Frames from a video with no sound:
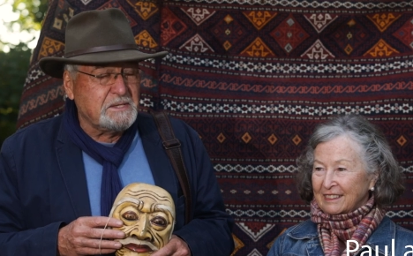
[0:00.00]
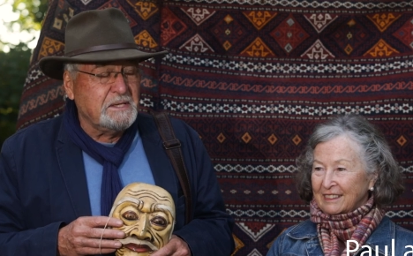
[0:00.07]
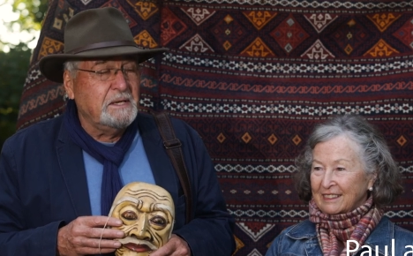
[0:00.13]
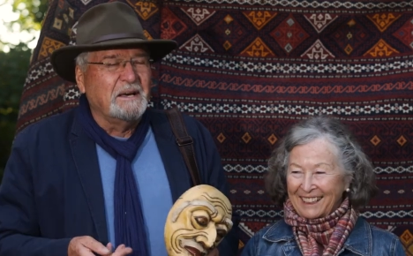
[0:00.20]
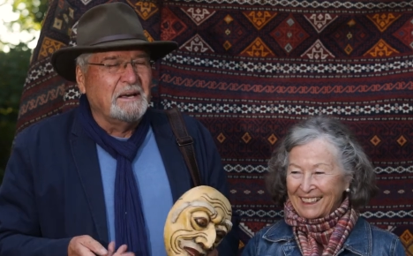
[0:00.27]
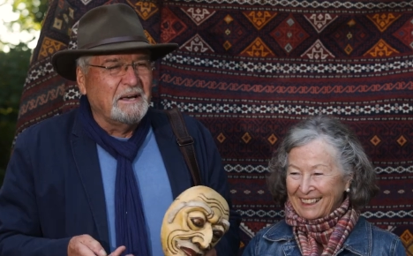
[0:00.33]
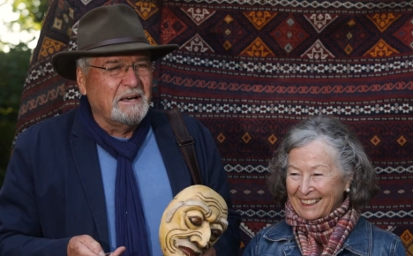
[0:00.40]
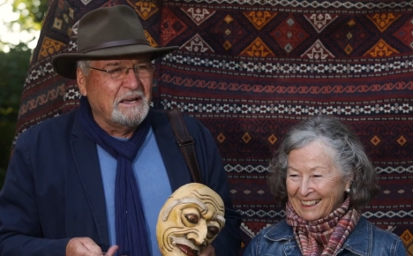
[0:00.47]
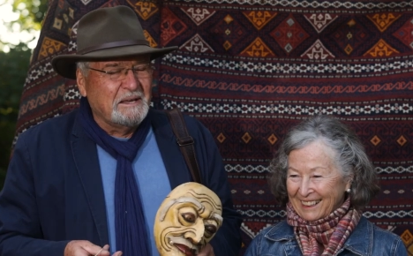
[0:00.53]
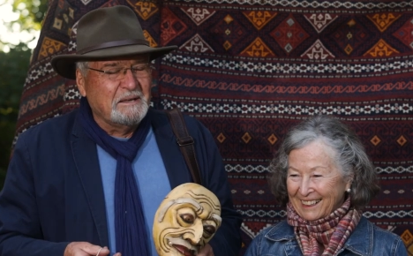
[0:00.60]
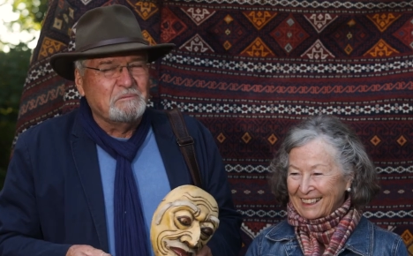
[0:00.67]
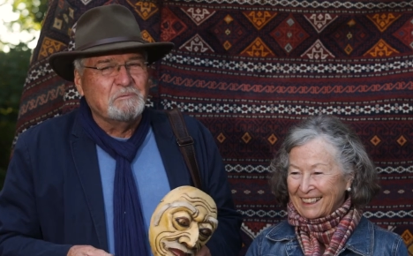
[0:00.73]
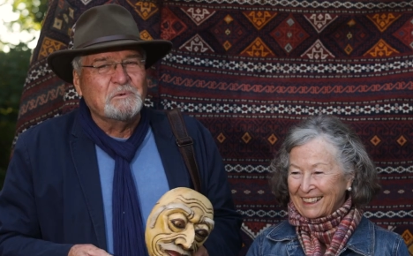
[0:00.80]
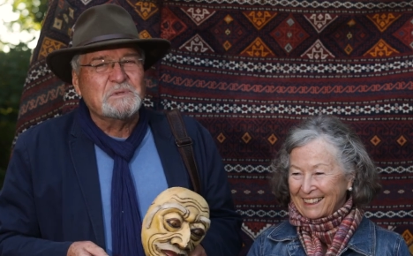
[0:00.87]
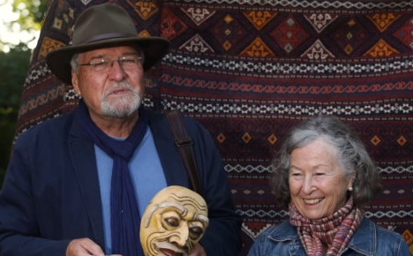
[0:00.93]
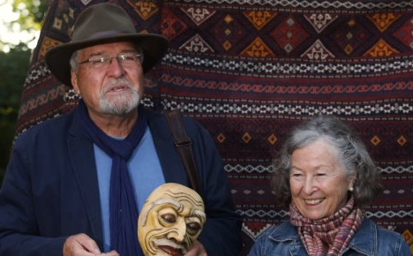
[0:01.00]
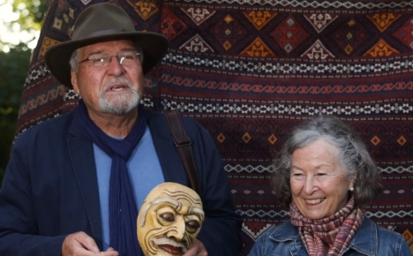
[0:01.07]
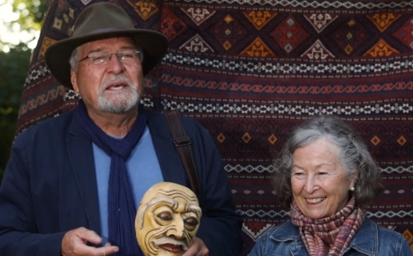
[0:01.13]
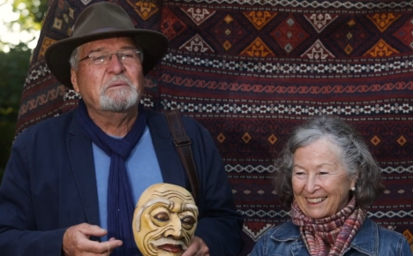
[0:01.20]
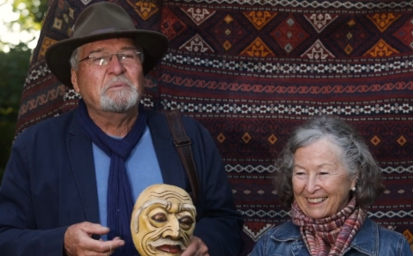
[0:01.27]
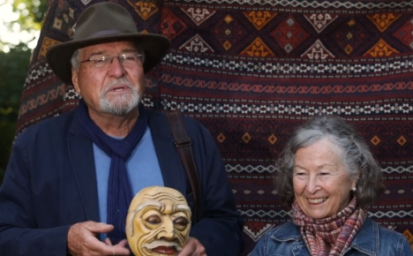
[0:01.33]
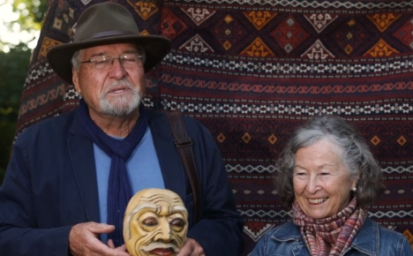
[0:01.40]
Speaker 1: I was
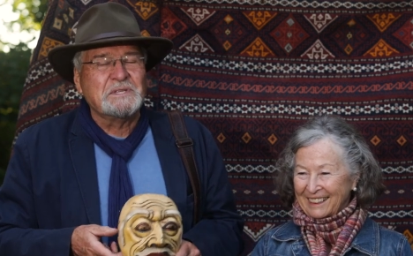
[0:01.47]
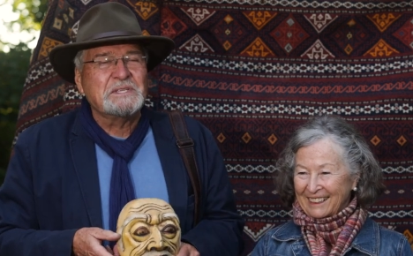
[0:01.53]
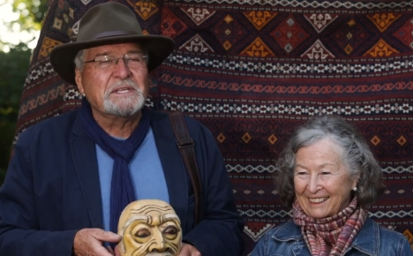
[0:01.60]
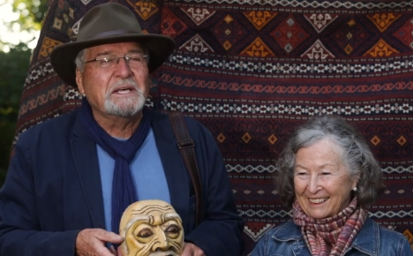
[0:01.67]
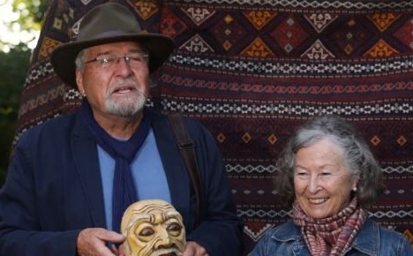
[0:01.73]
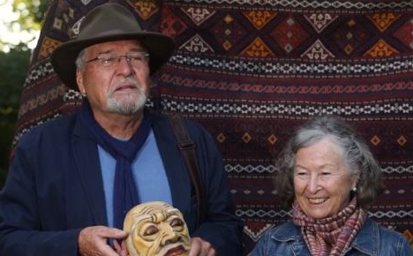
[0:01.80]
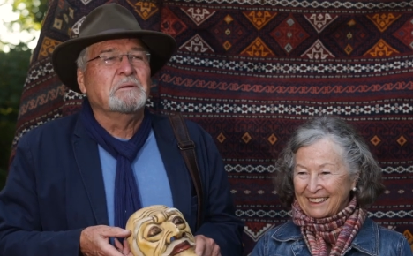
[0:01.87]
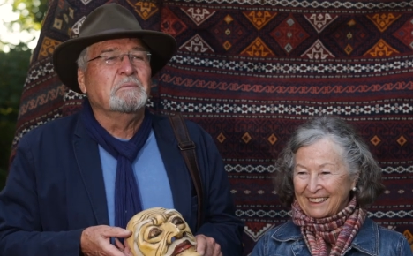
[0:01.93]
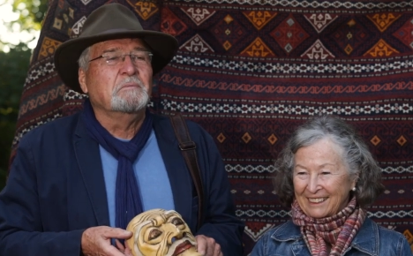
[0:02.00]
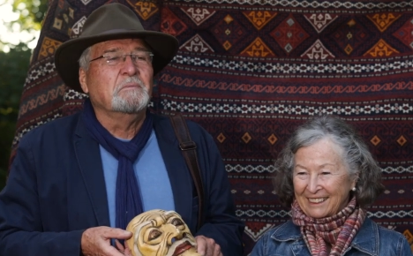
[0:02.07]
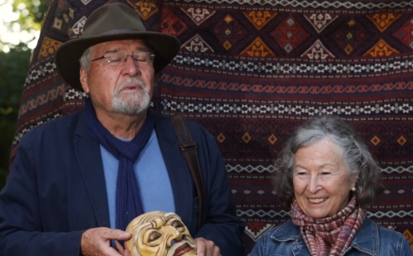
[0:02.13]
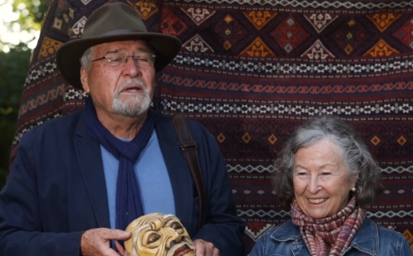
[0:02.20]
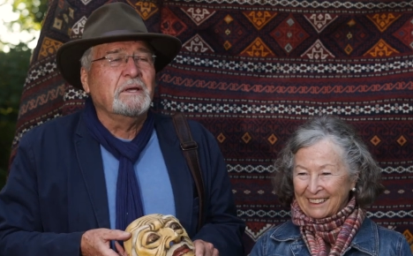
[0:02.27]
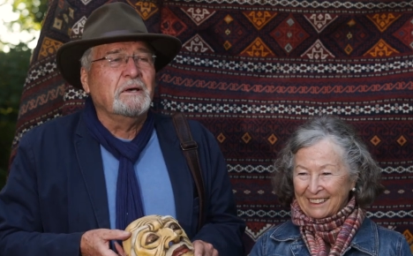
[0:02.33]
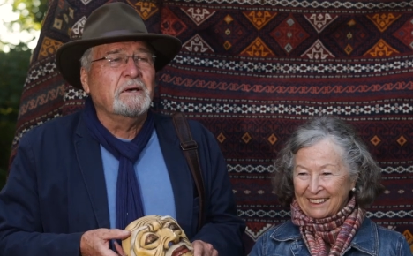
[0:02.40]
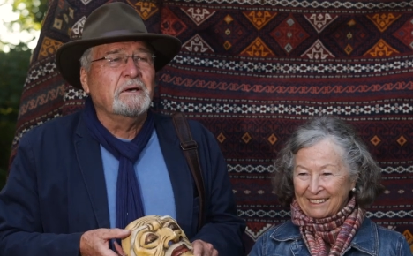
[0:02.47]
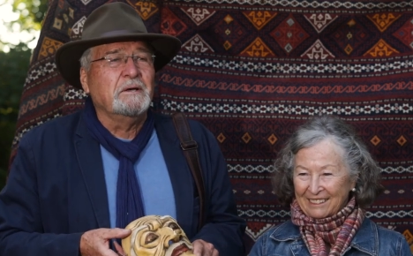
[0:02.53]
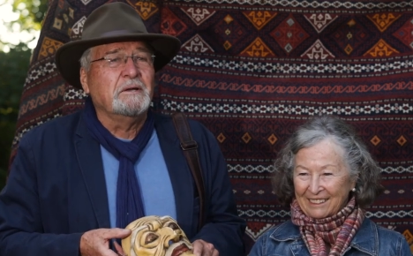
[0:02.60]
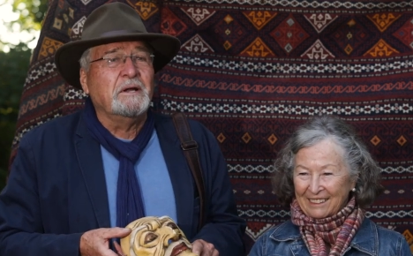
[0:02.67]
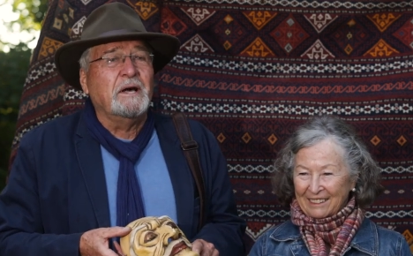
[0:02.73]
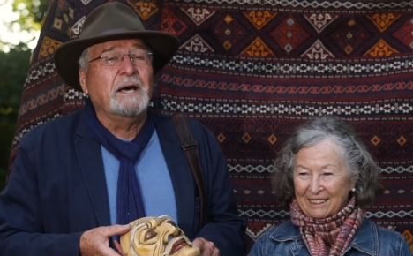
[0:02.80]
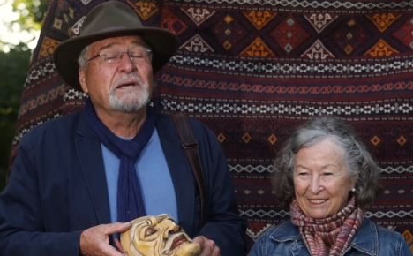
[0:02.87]
able to sell them
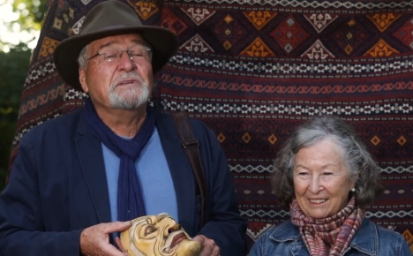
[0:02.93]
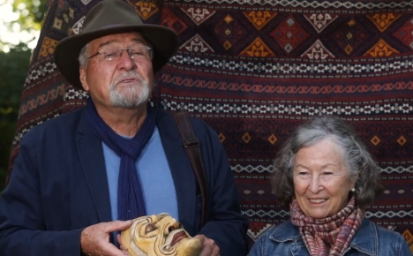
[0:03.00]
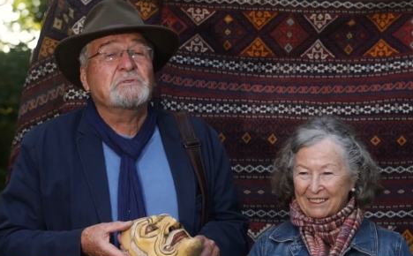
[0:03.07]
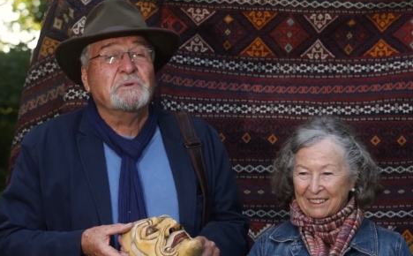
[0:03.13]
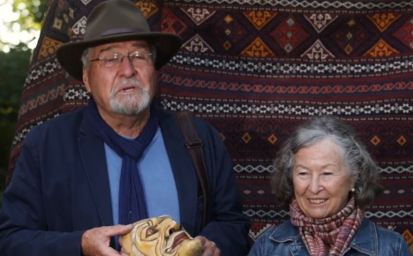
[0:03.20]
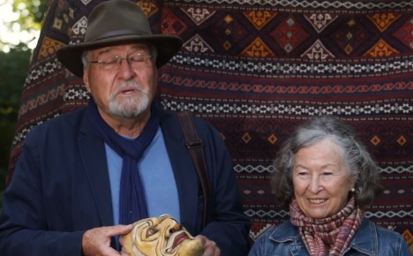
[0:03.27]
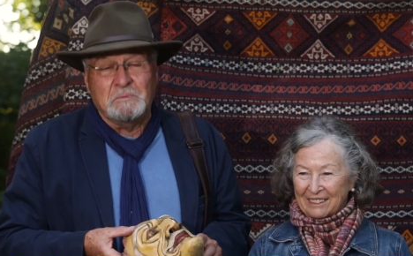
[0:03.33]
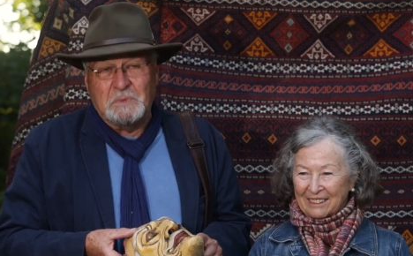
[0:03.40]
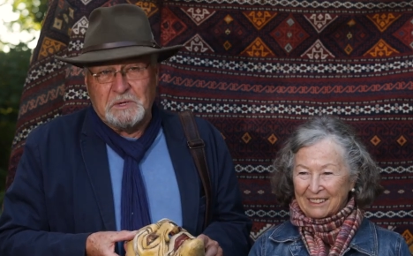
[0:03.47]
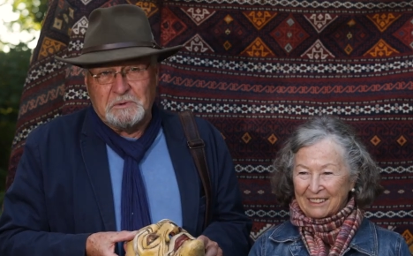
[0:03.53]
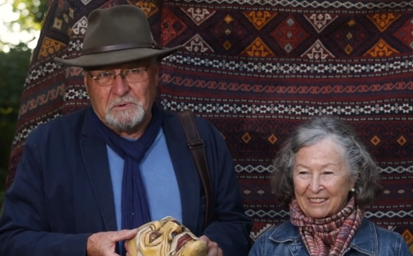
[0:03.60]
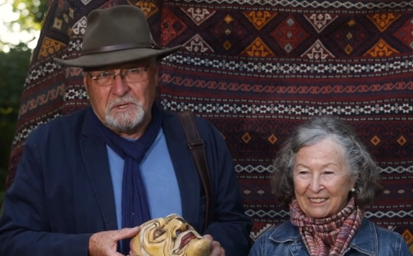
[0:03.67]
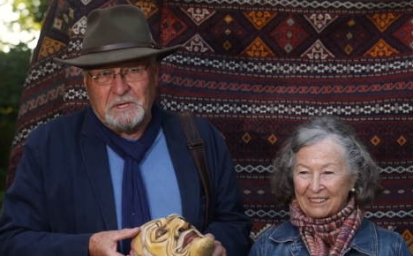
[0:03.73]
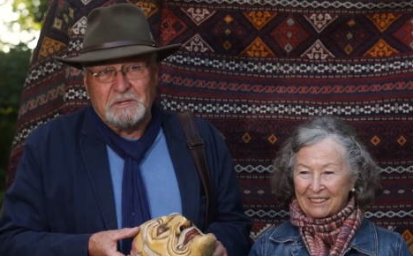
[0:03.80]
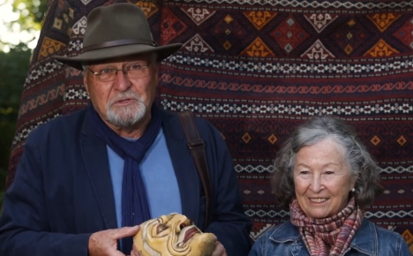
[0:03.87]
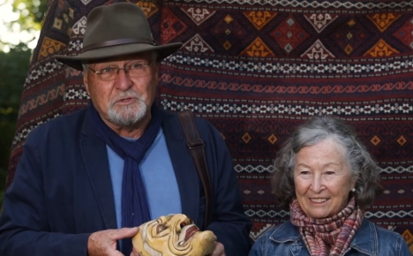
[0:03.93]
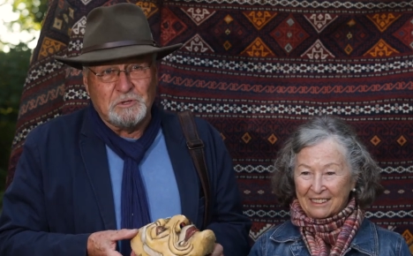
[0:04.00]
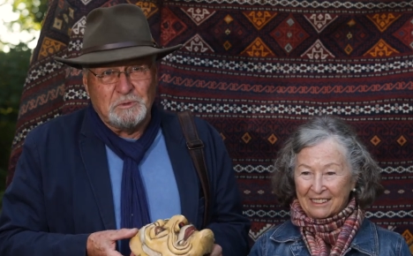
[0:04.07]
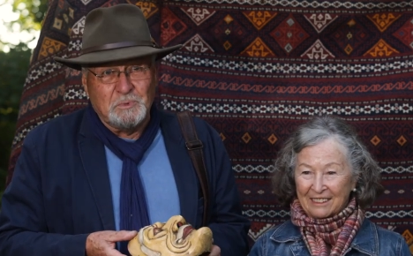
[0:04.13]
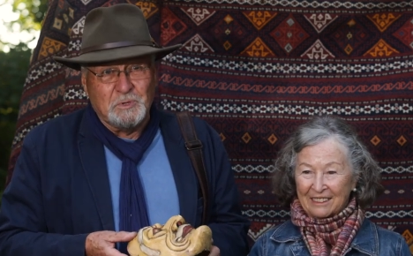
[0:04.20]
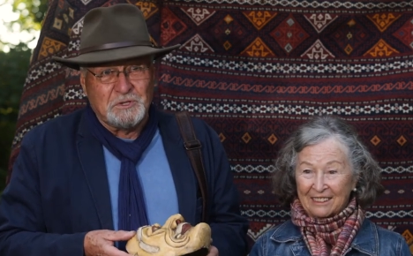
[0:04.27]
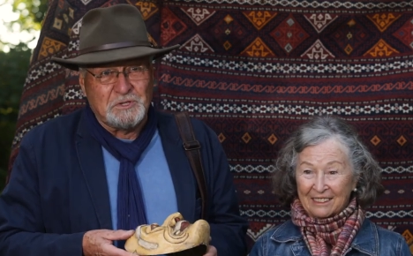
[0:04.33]
on High Street in Montreal and
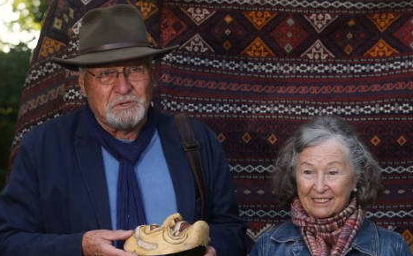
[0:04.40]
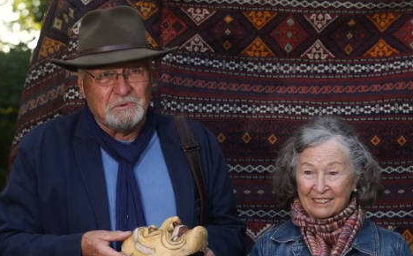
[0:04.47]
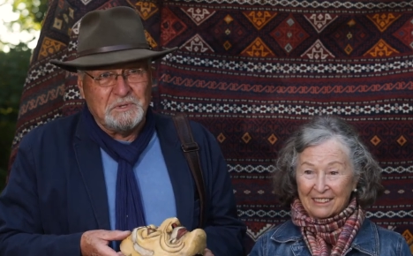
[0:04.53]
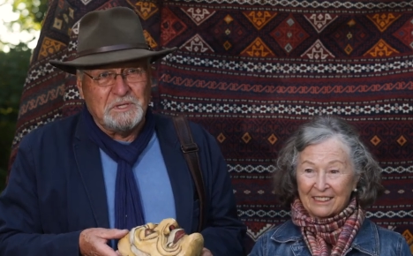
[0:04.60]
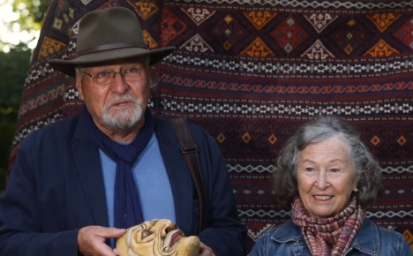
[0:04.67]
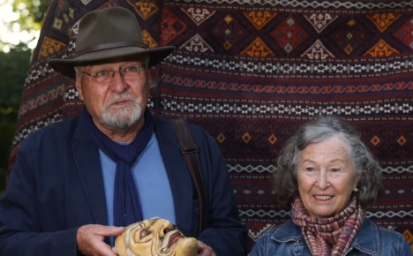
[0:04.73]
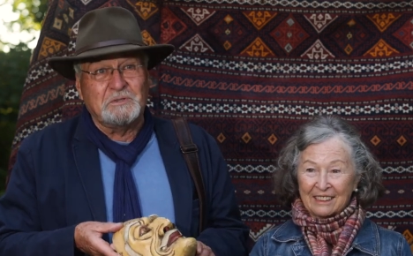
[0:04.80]
Sherbrooke Street